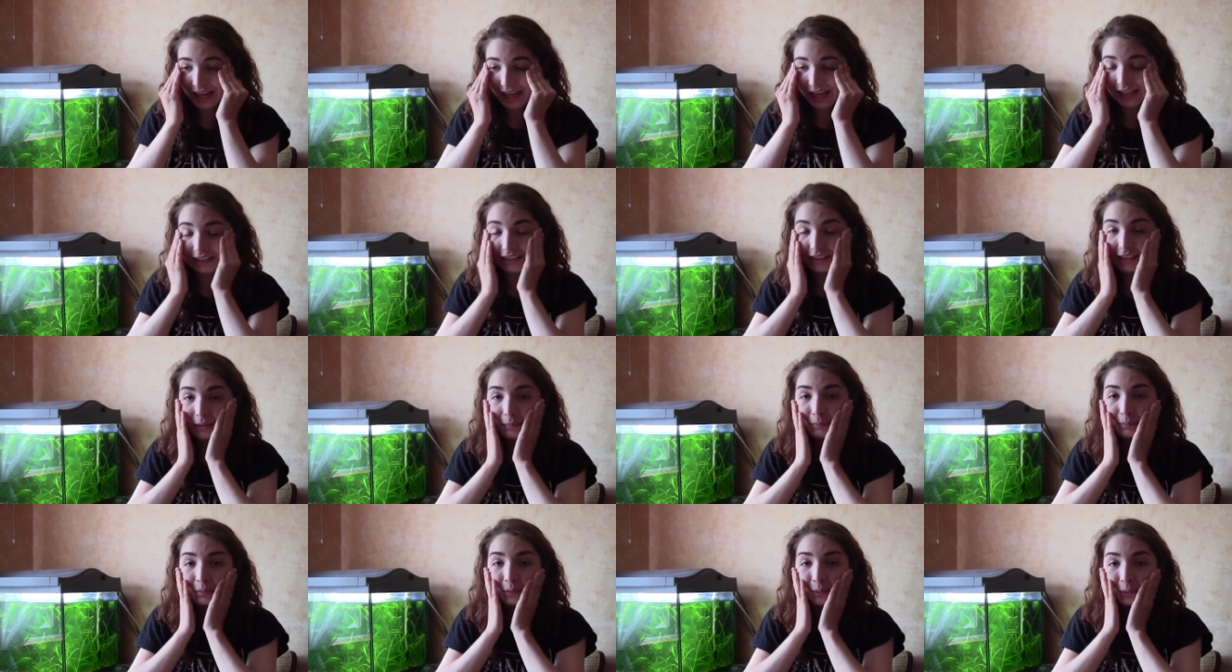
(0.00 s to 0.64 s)
at
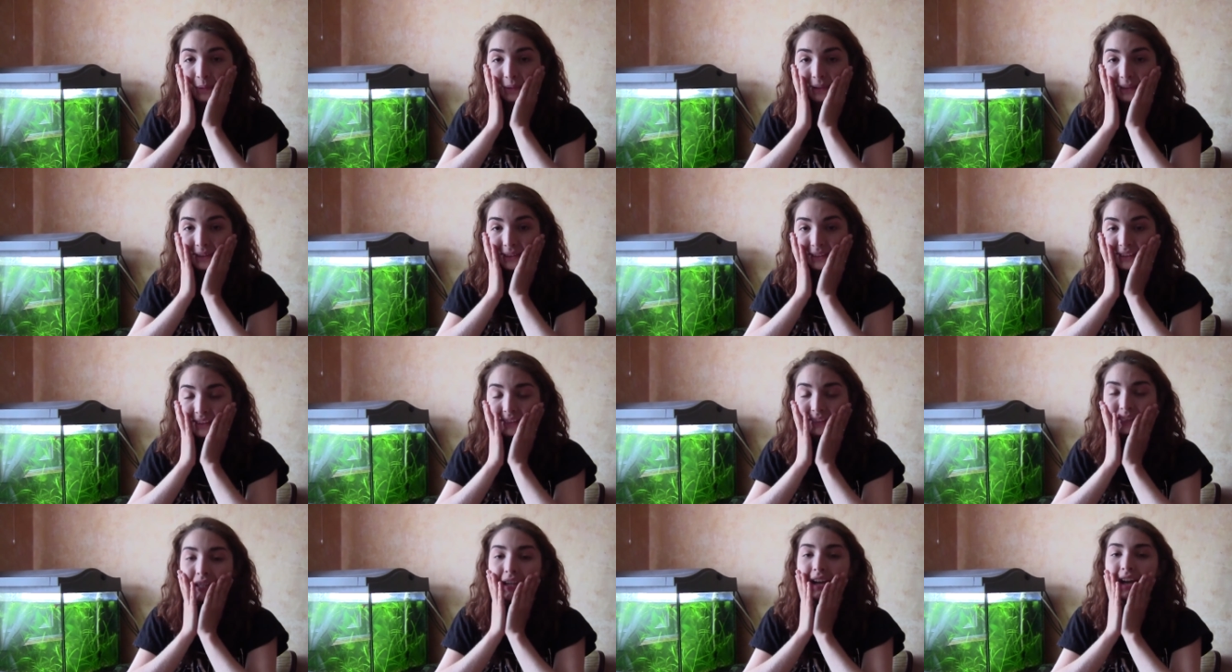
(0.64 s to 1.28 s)
that
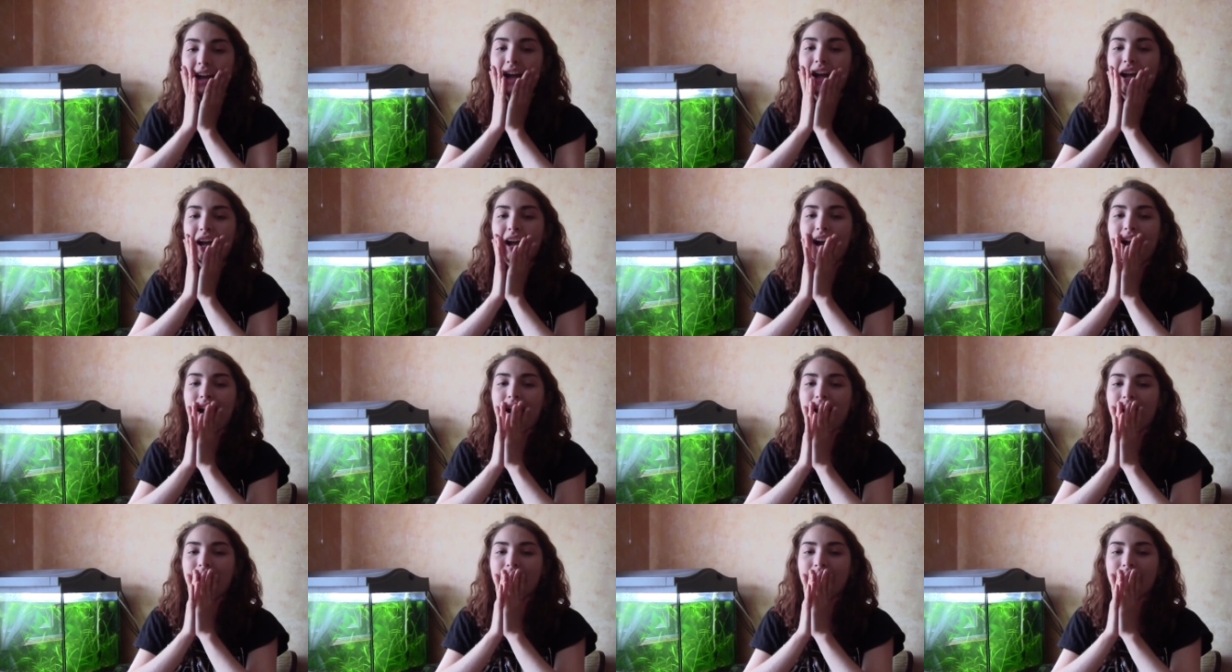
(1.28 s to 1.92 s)
point,
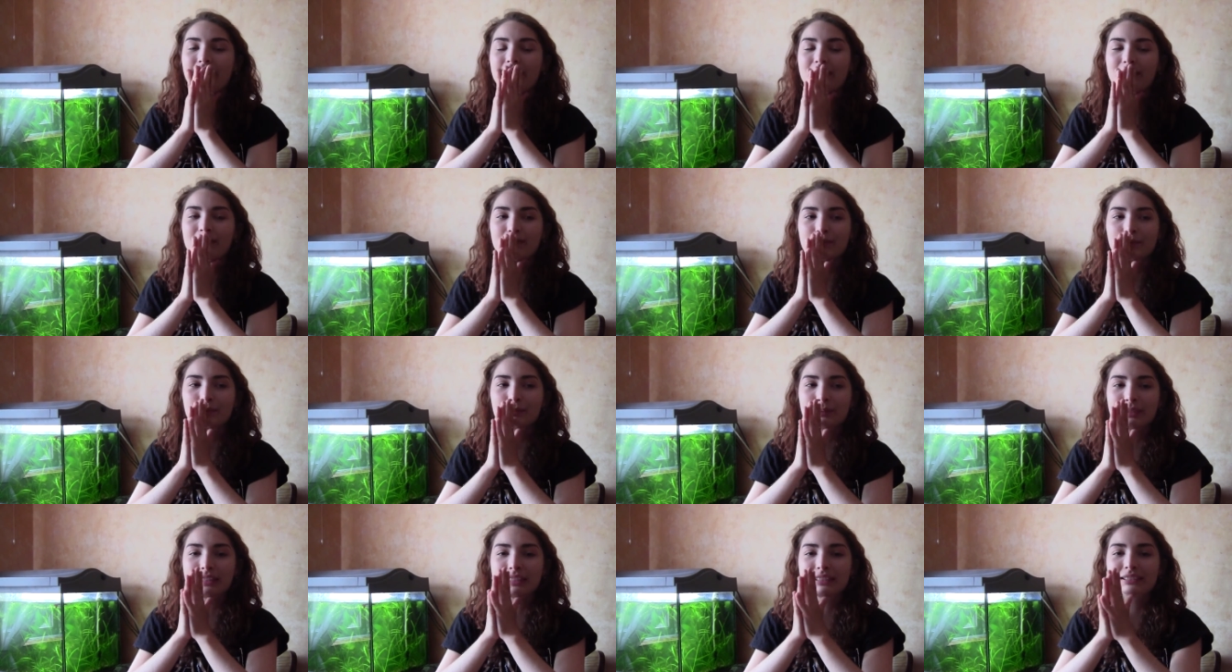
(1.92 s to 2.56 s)
I
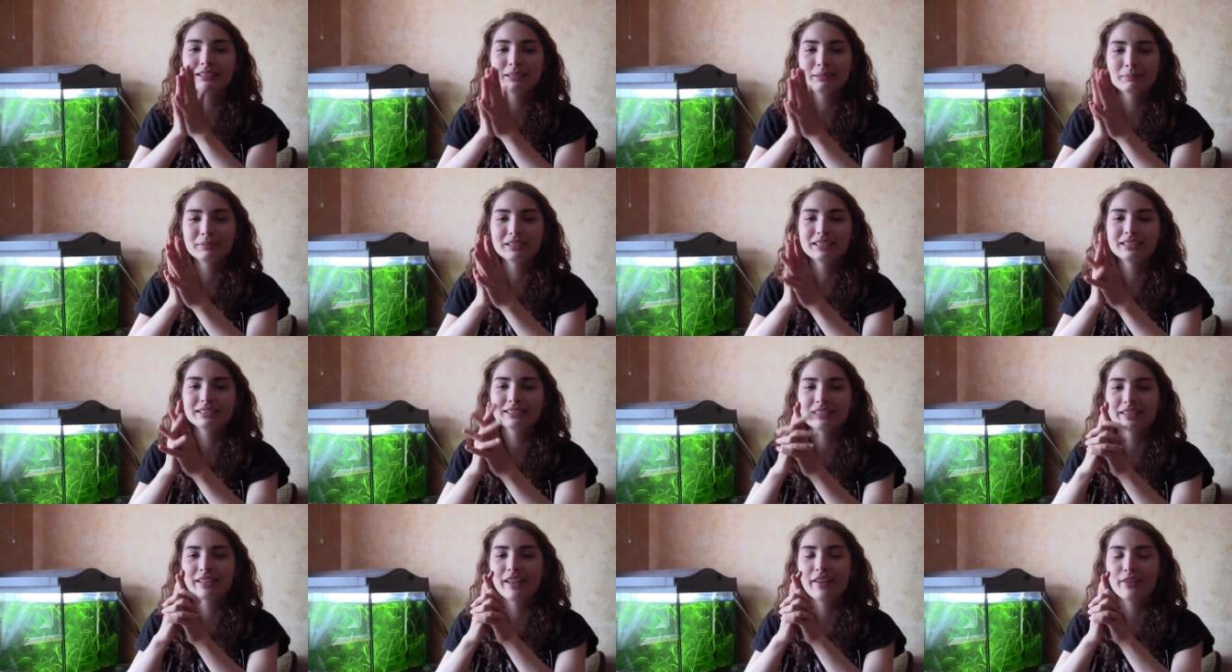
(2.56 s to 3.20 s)
really
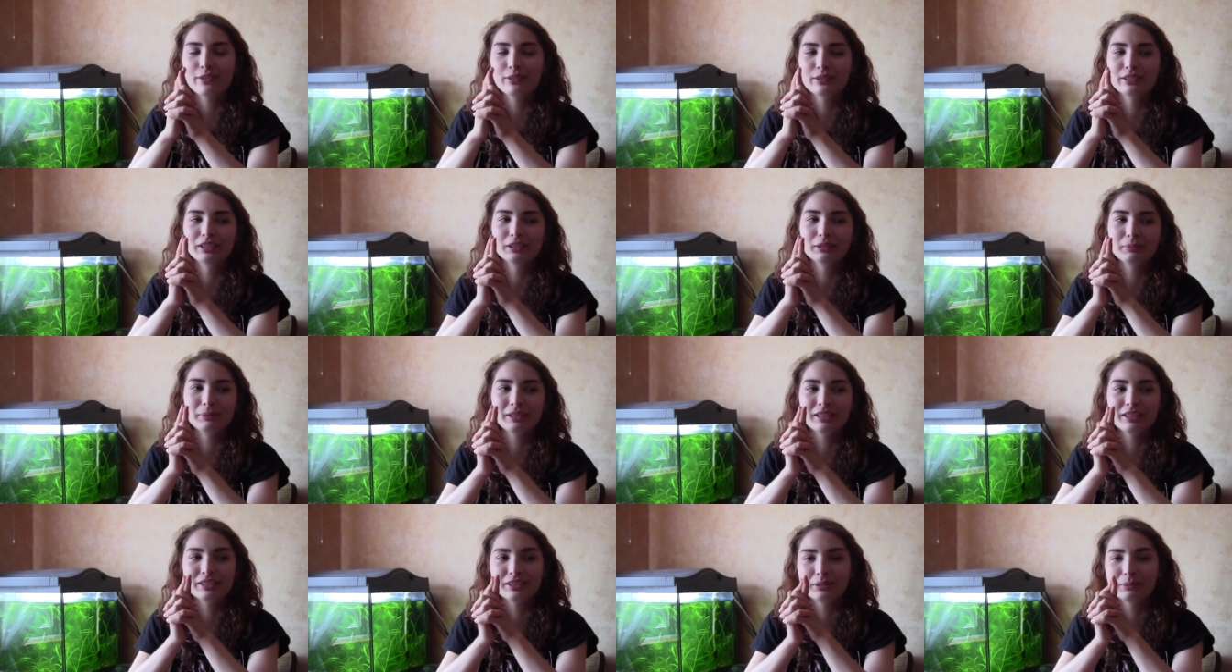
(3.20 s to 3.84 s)
missed another one
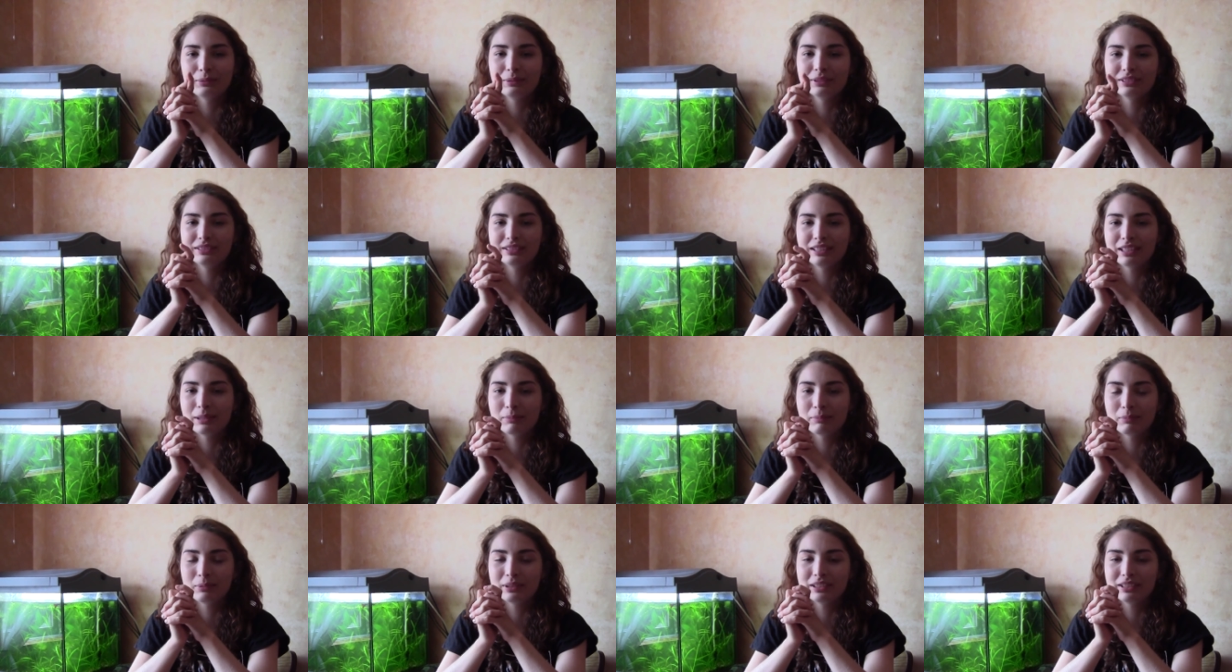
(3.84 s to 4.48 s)
because it was
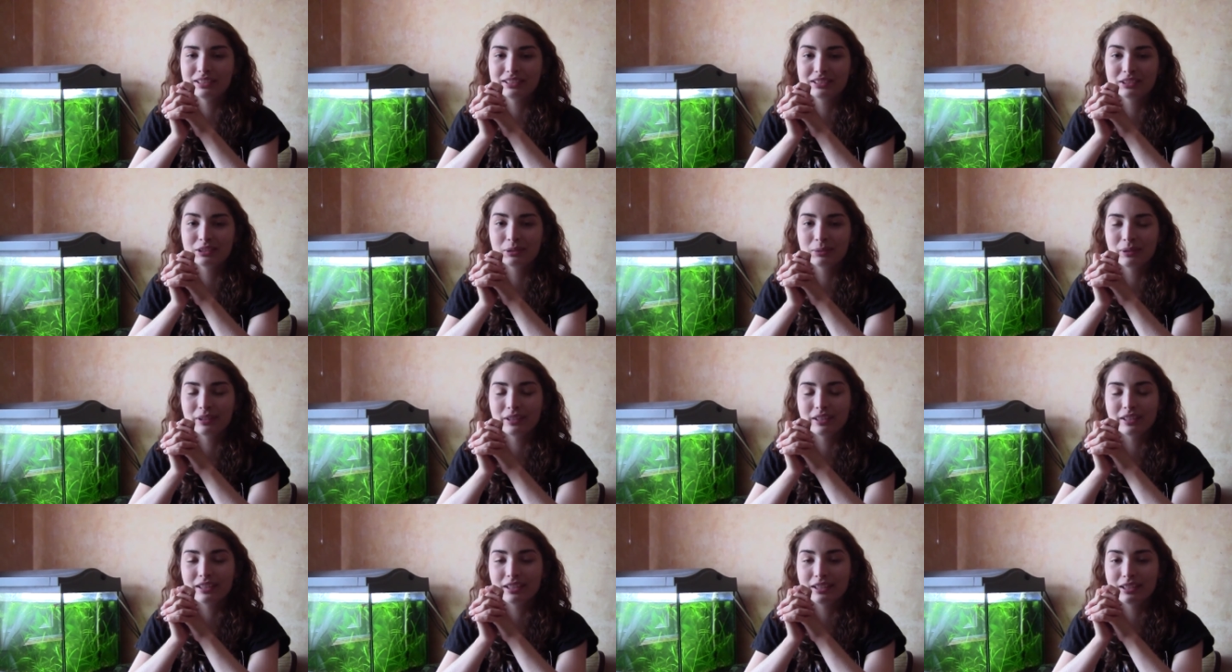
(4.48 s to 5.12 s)
like plus
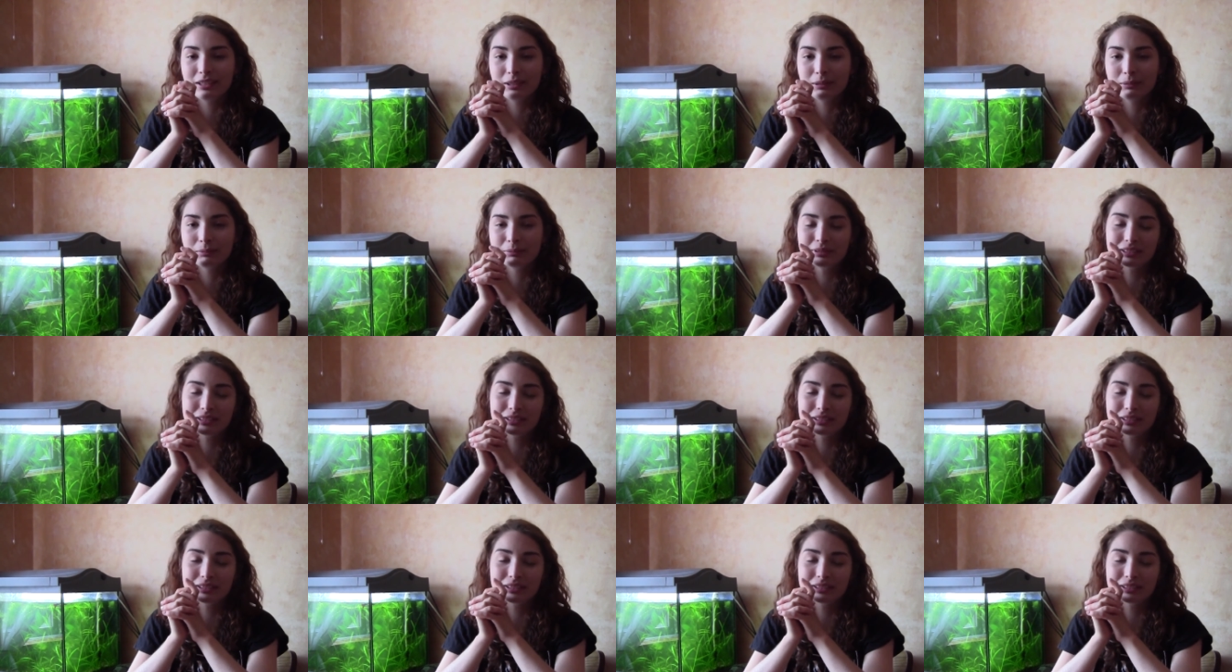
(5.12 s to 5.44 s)
20,